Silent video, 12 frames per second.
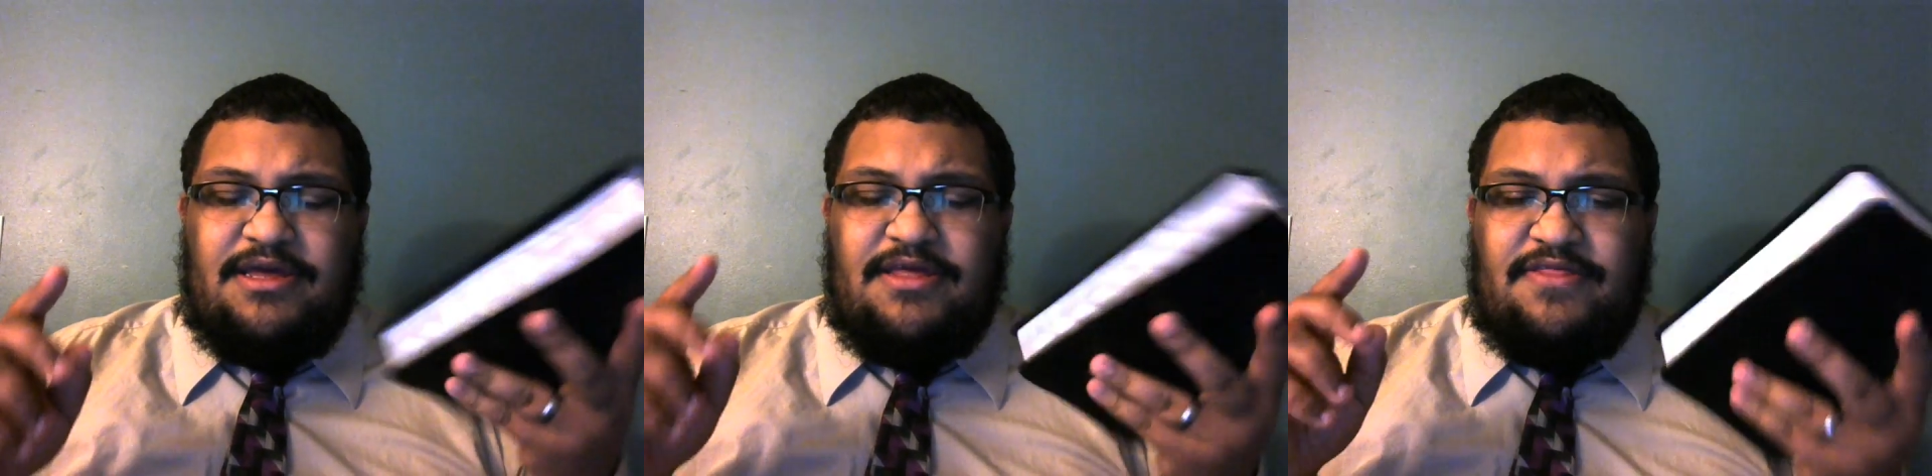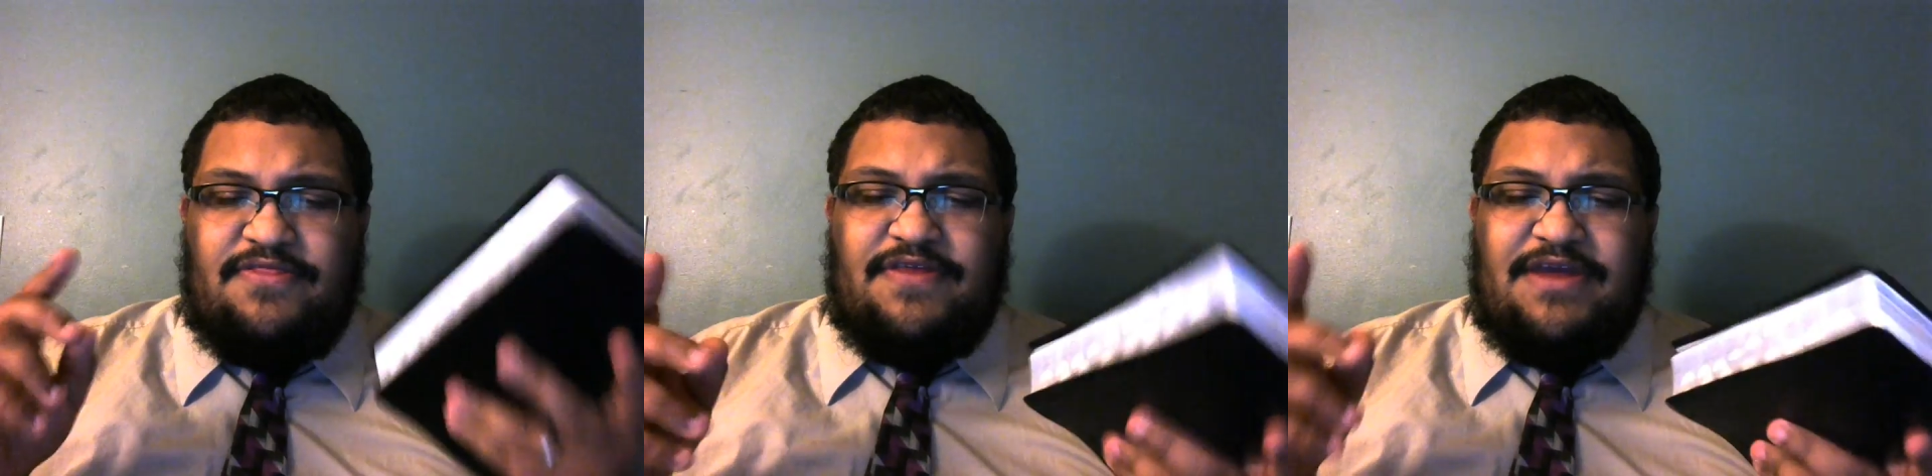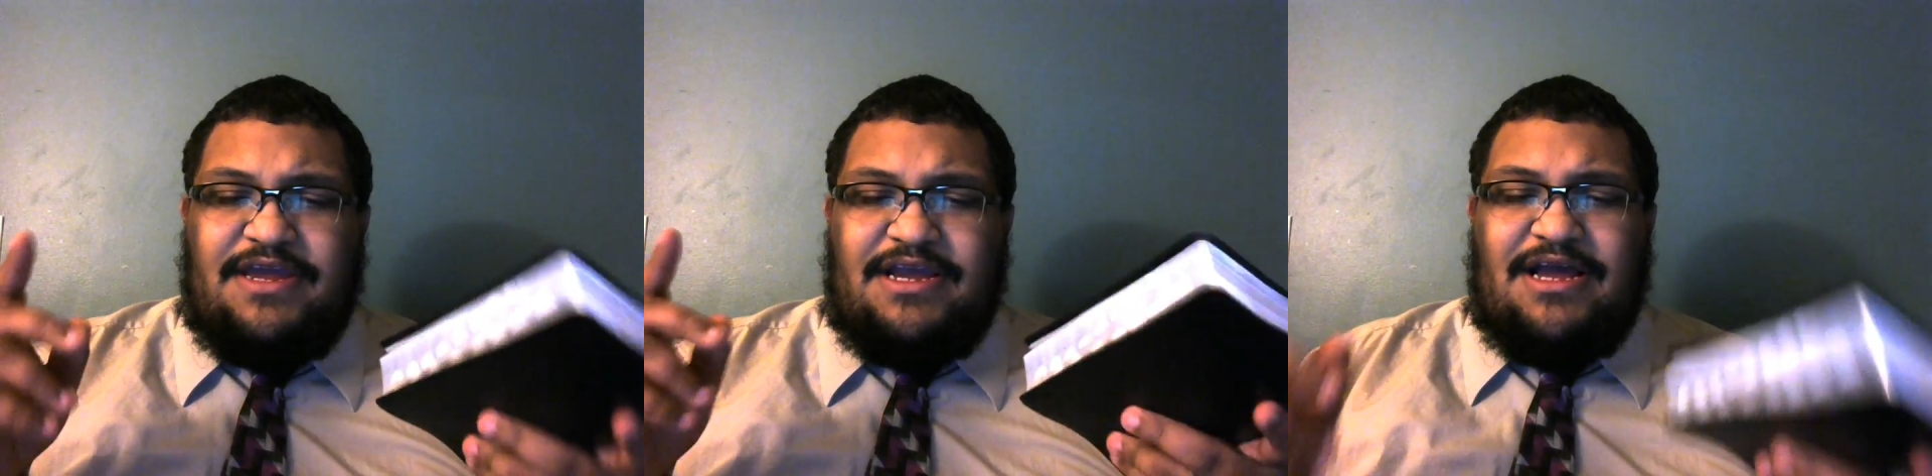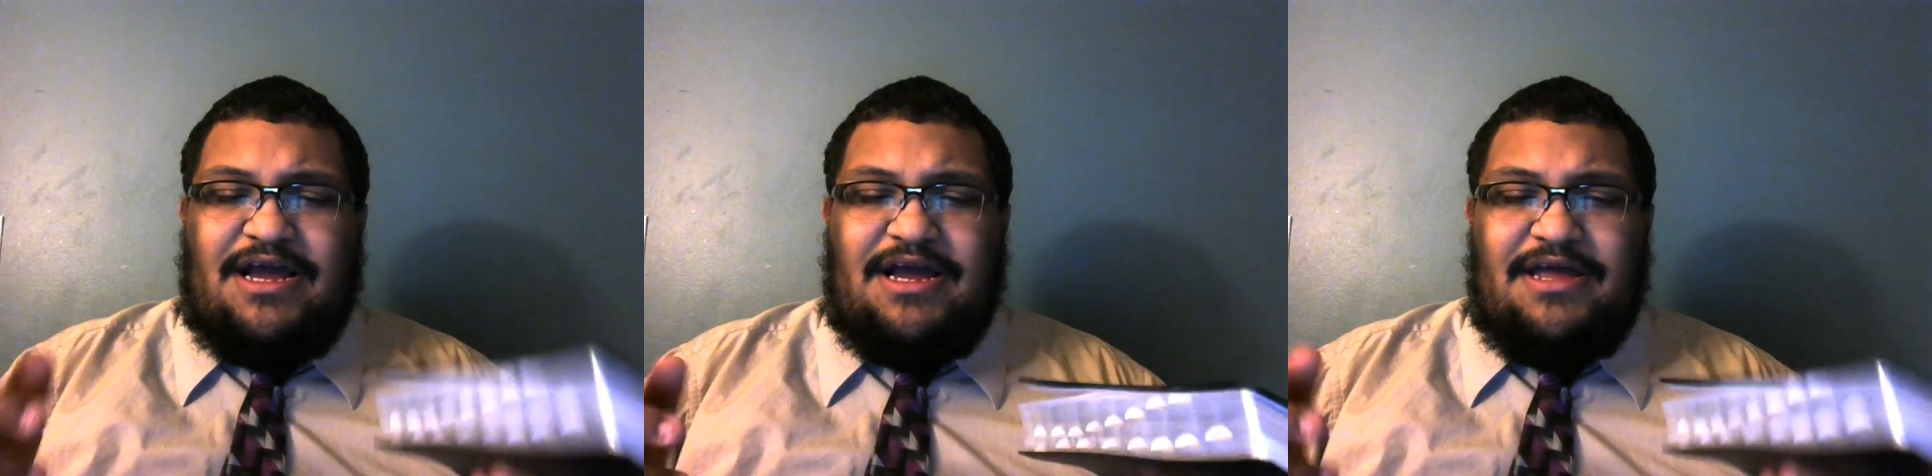and thank
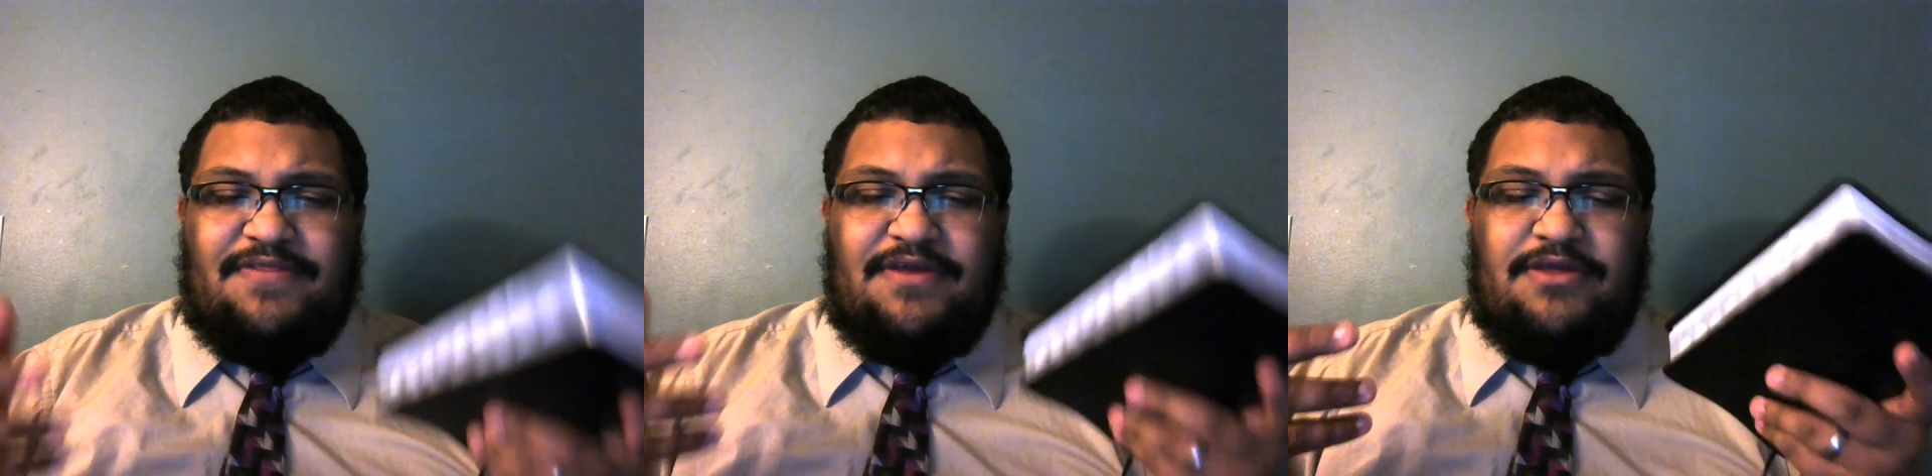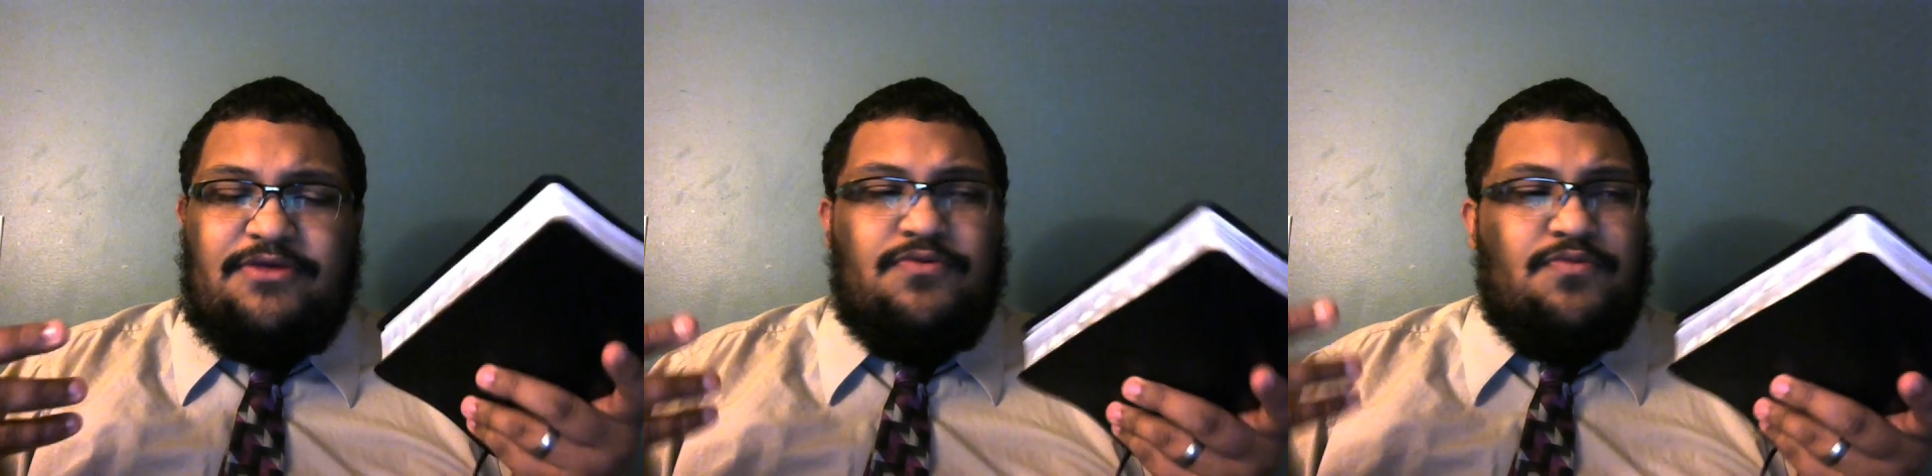God that you